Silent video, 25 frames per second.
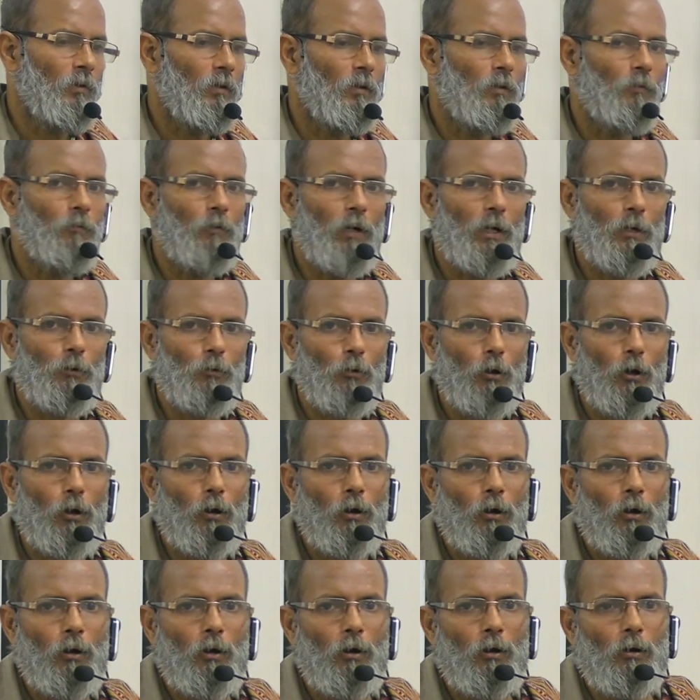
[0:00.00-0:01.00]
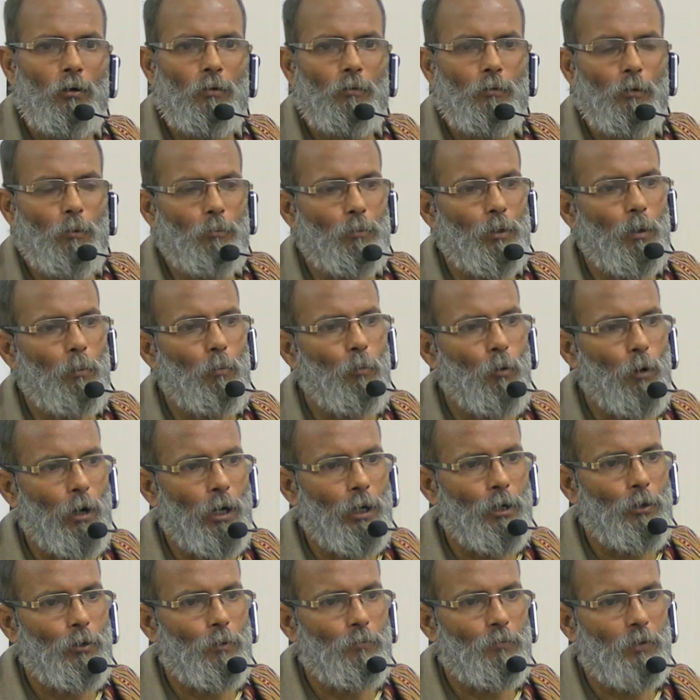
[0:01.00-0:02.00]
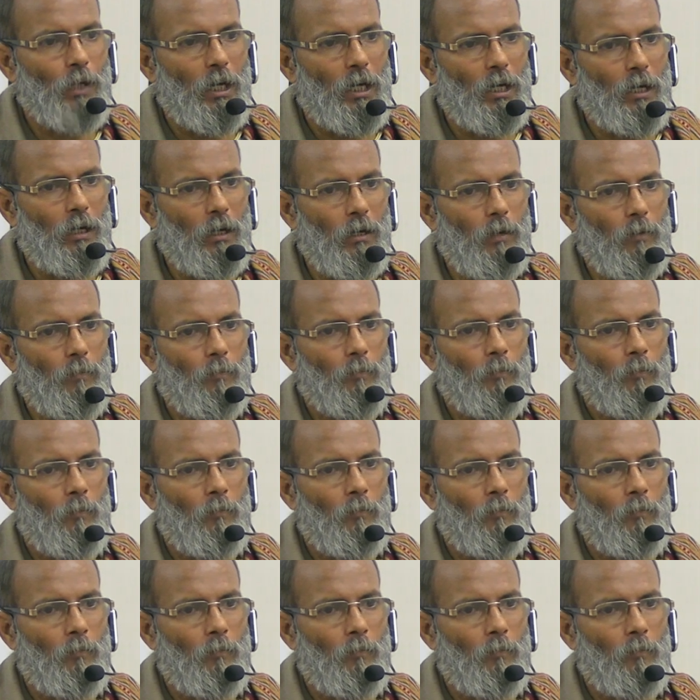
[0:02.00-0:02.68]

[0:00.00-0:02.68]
If I draw from the point of the heel,